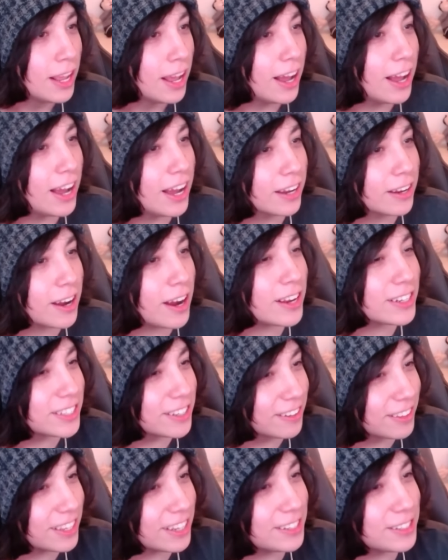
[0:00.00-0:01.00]
Uh,
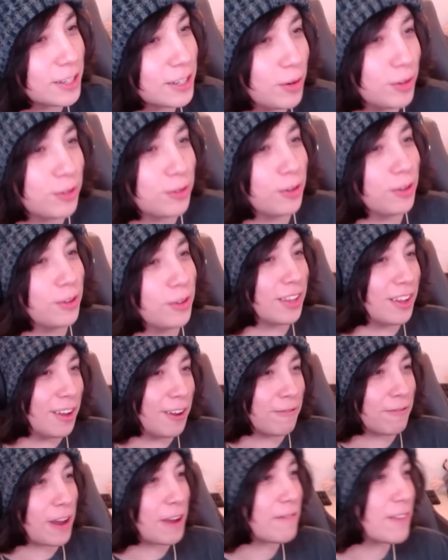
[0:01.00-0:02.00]
Kasu, thank you so much for
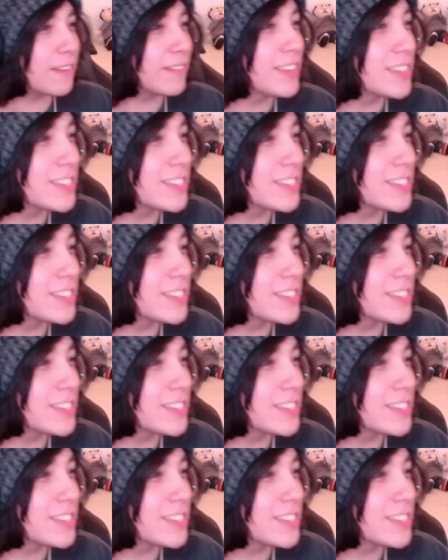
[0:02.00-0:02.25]
the five